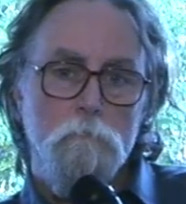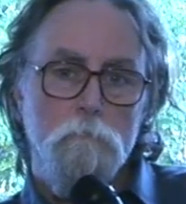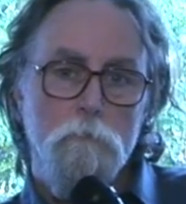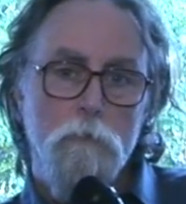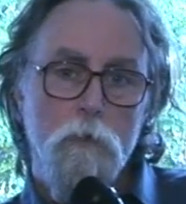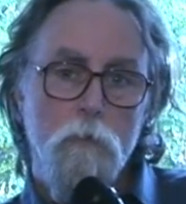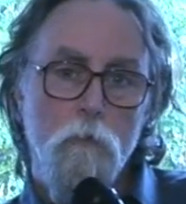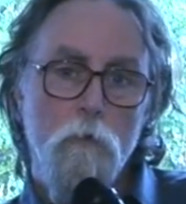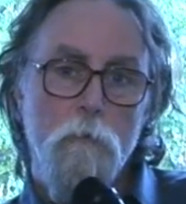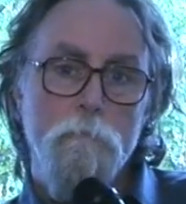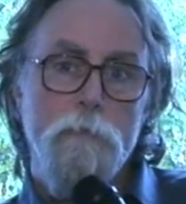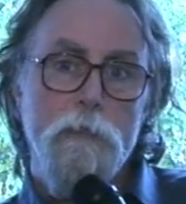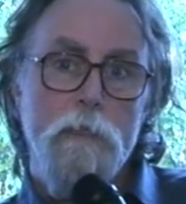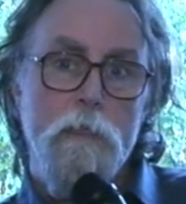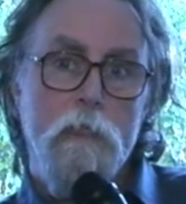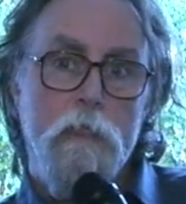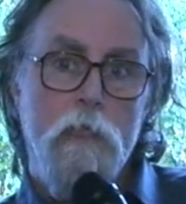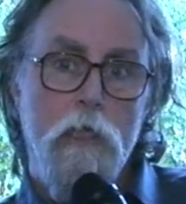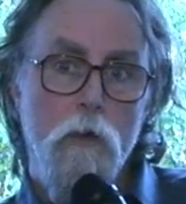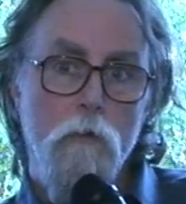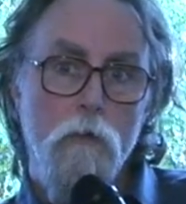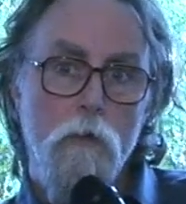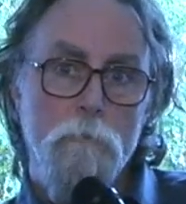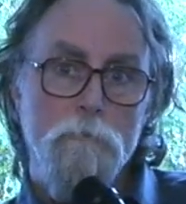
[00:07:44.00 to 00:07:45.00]
but will be
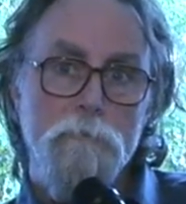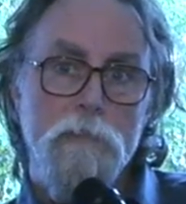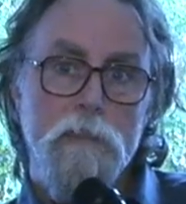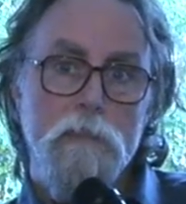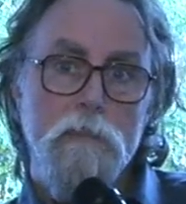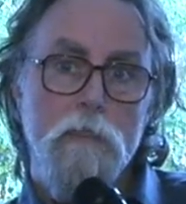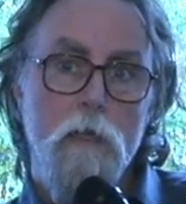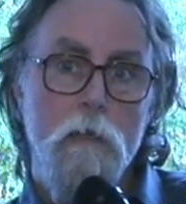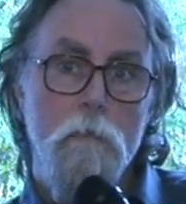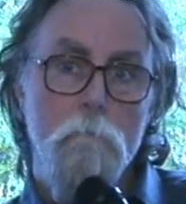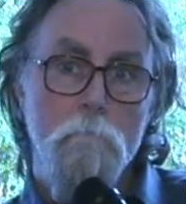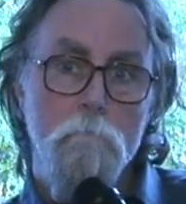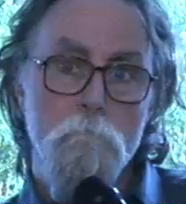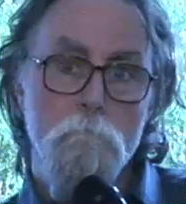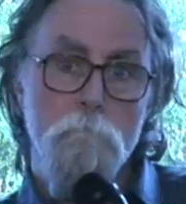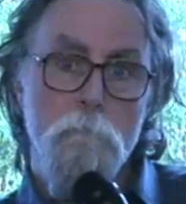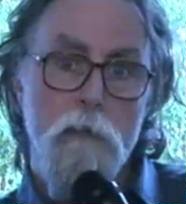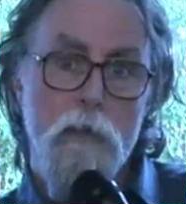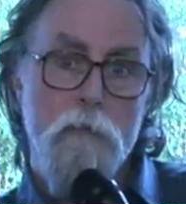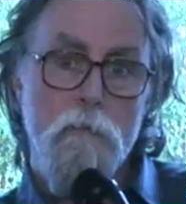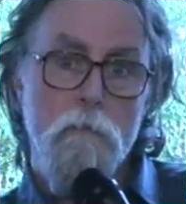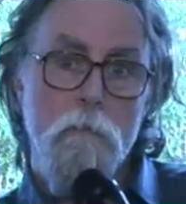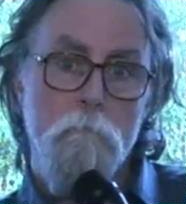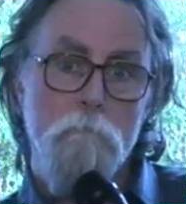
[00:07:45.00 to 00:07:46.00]
co-opted and
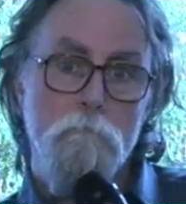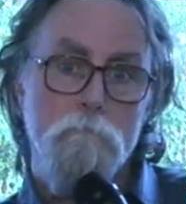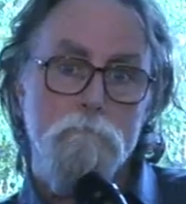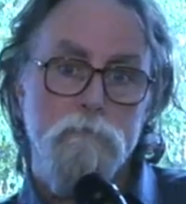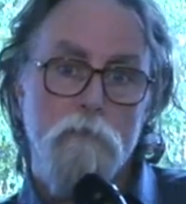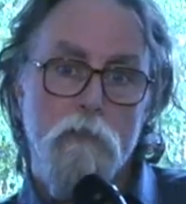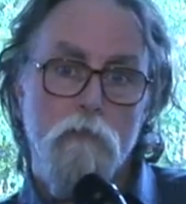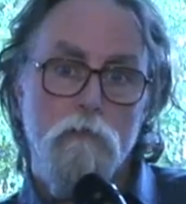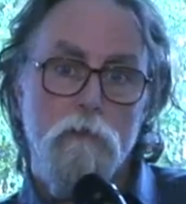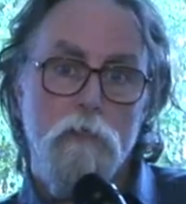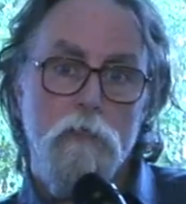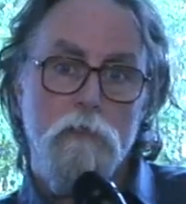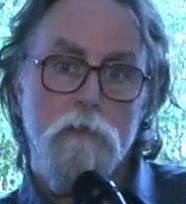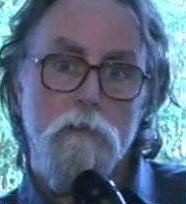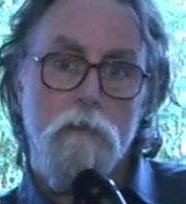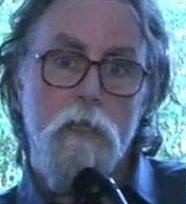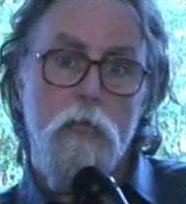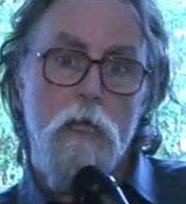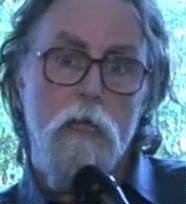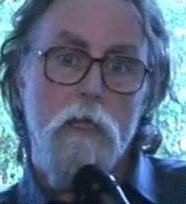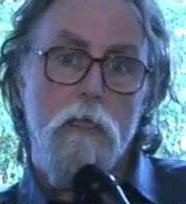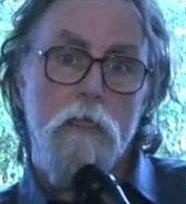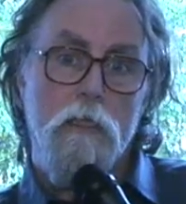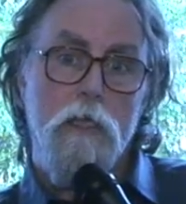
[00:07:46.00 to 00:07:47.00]
bent, broken,
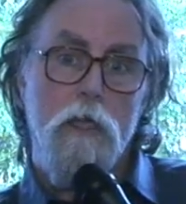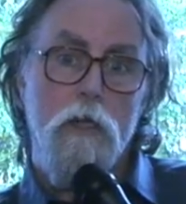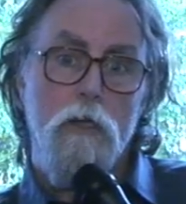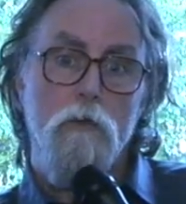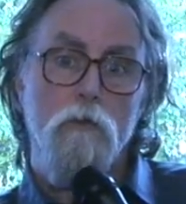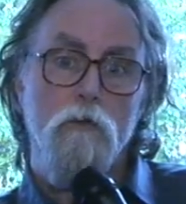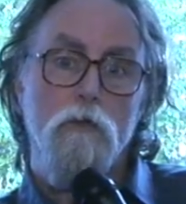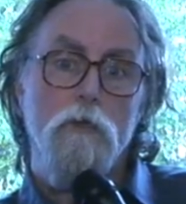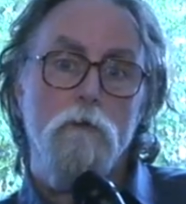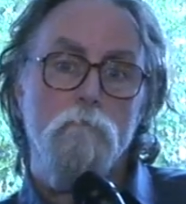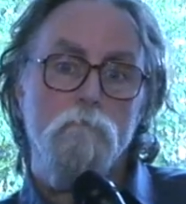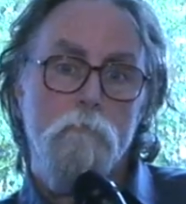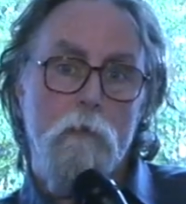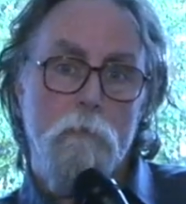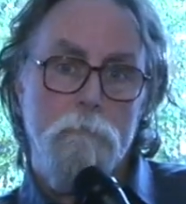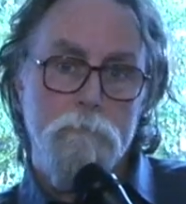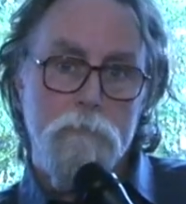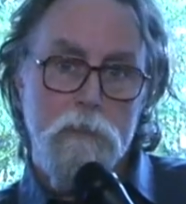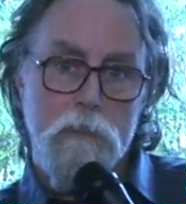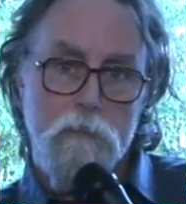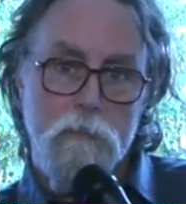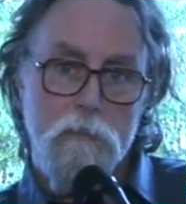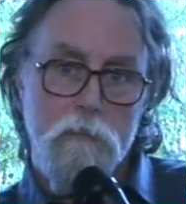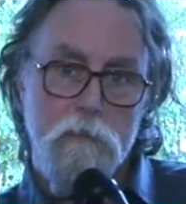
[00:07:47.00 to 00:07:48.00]
and
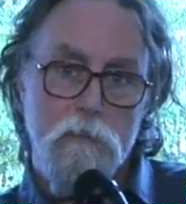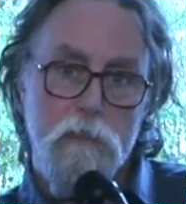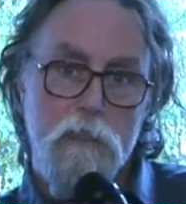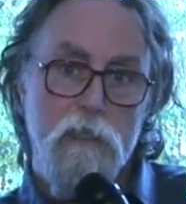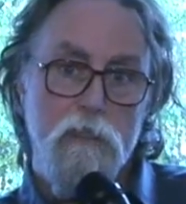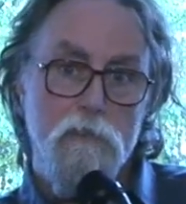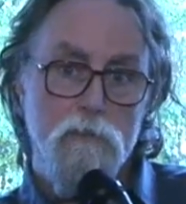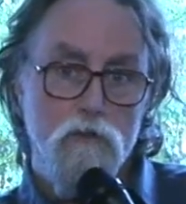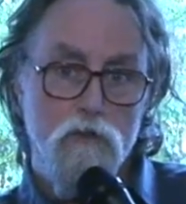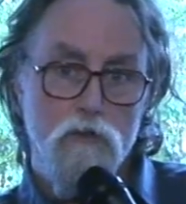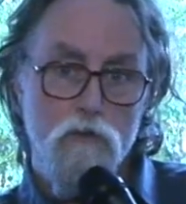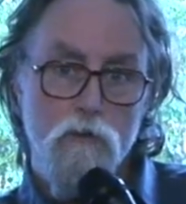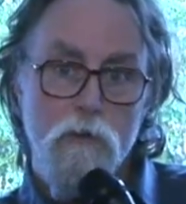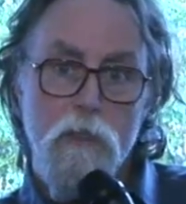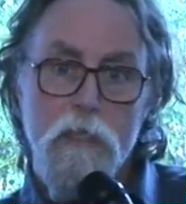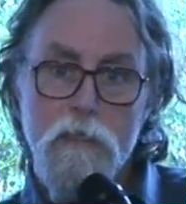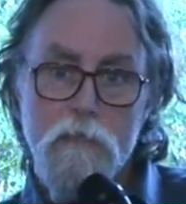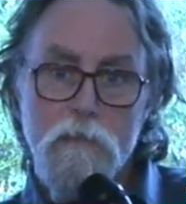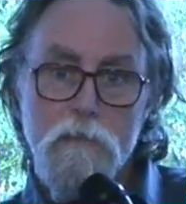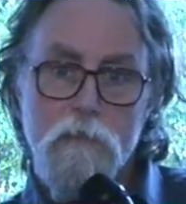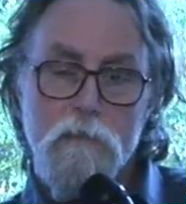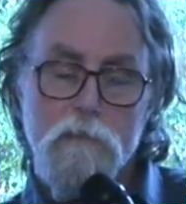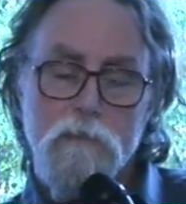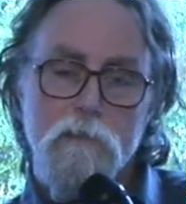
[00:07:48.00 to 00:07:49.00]
co-corrupted into their
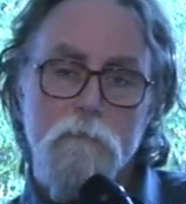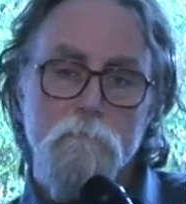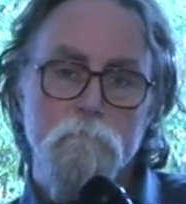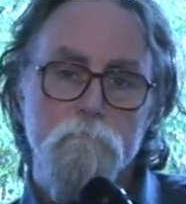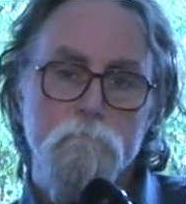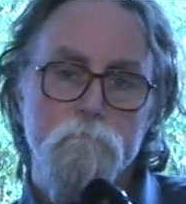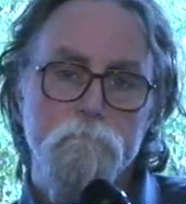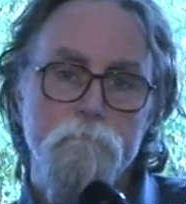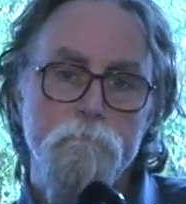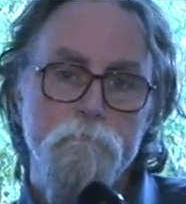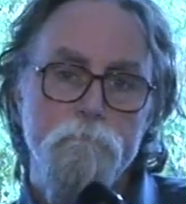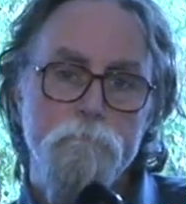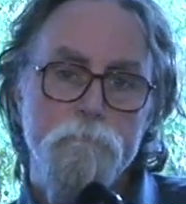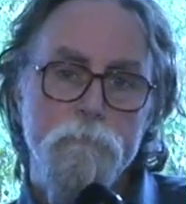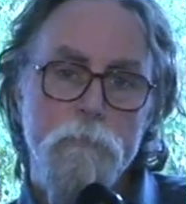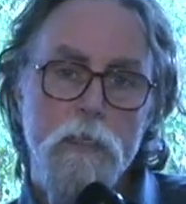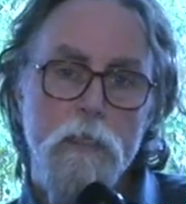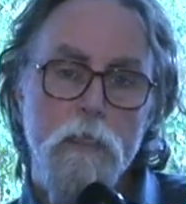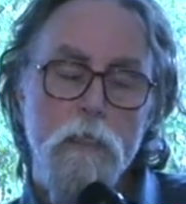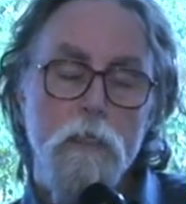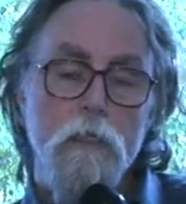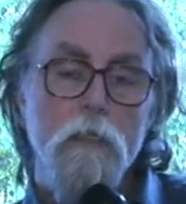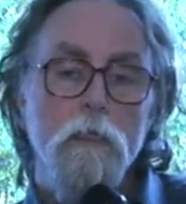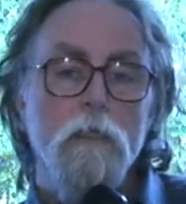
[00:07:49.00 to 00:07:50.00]
system.
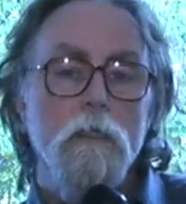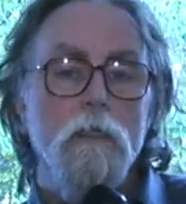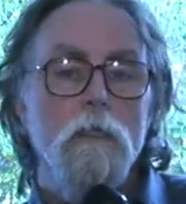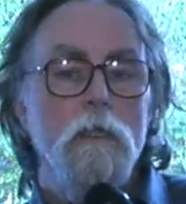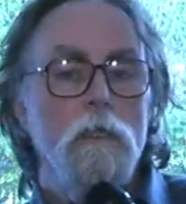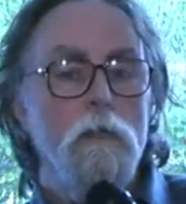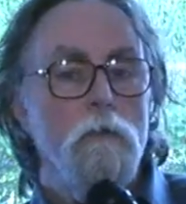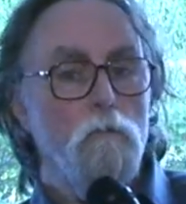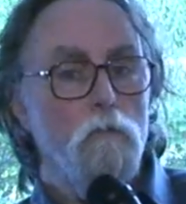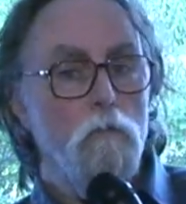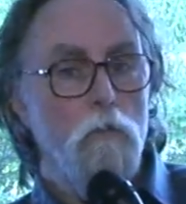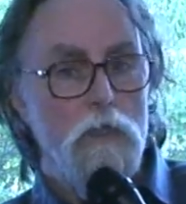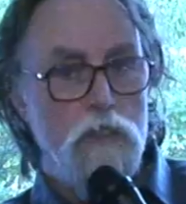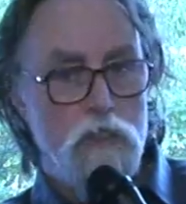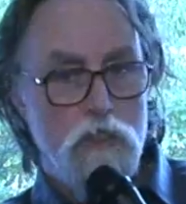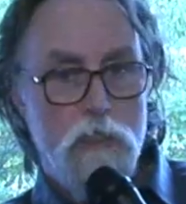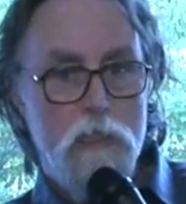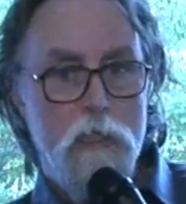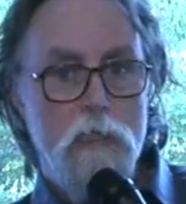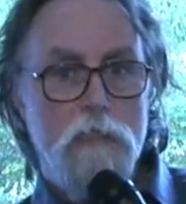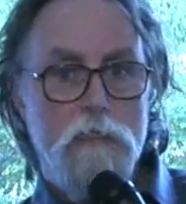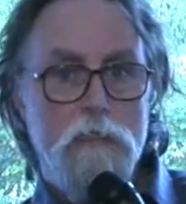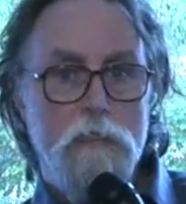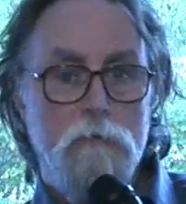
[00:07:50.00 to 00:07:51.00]
In which
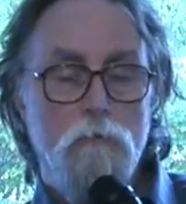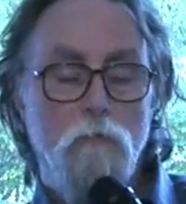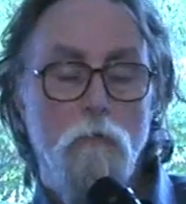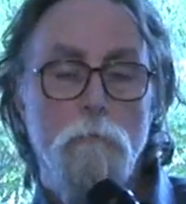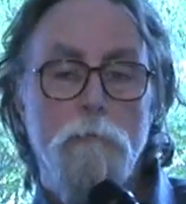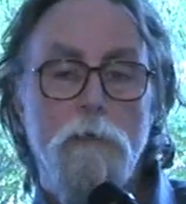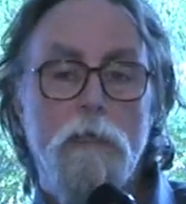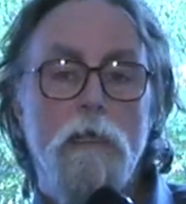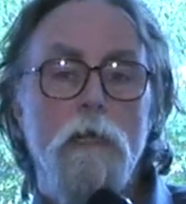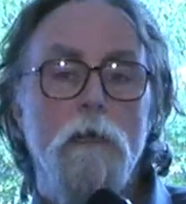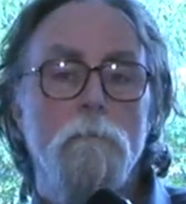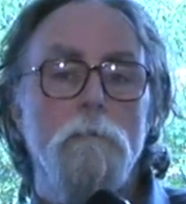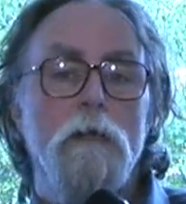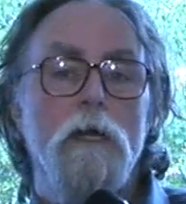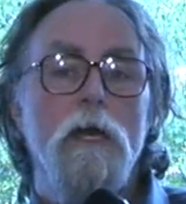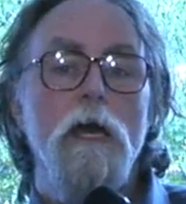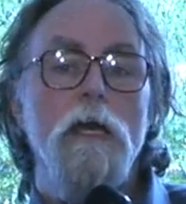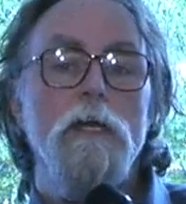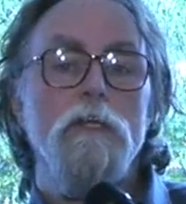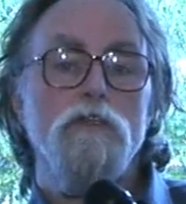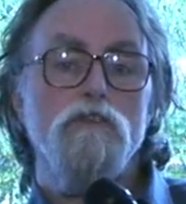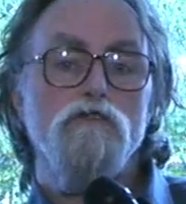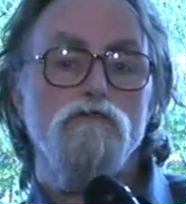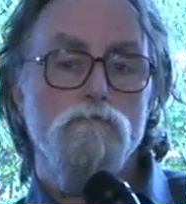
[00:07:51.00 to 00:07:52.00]
case he will become
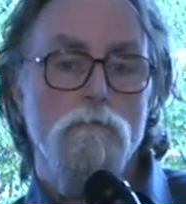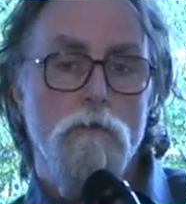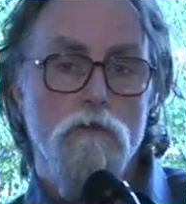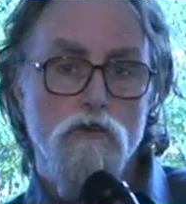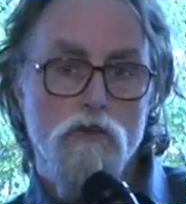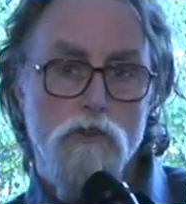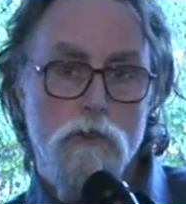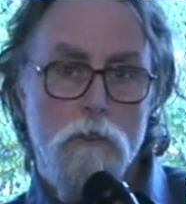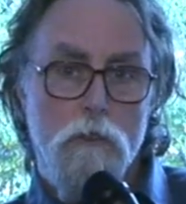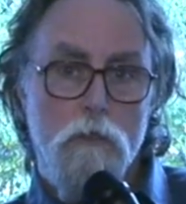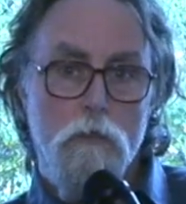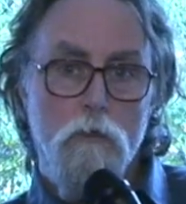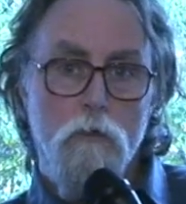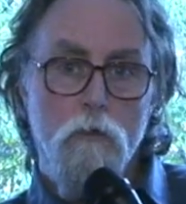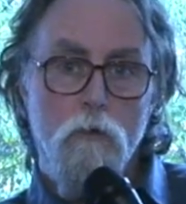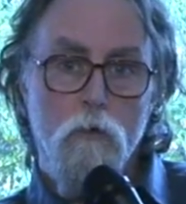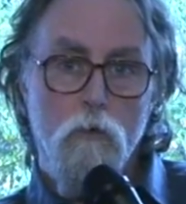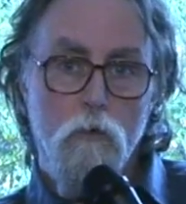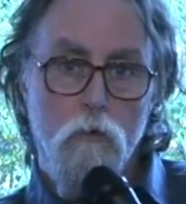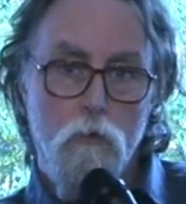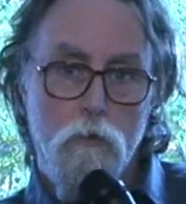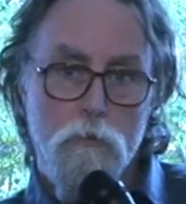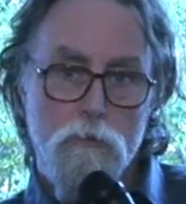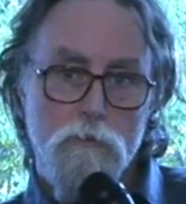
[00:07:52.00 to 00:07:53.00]
a Trojan
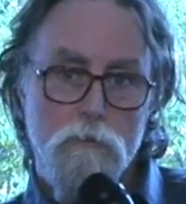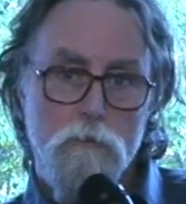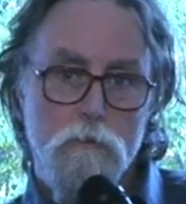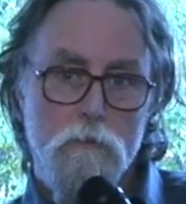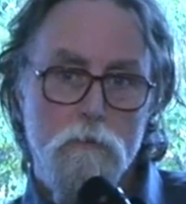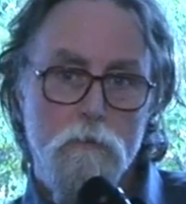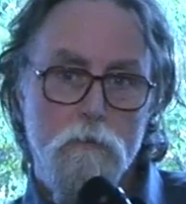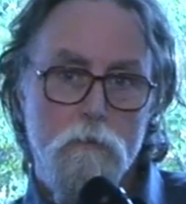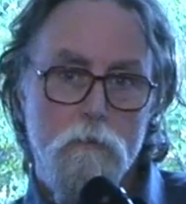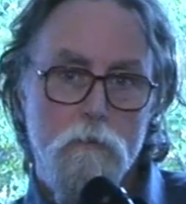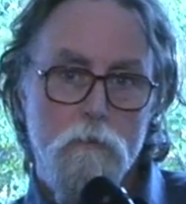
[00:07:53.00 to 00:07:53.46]
horse.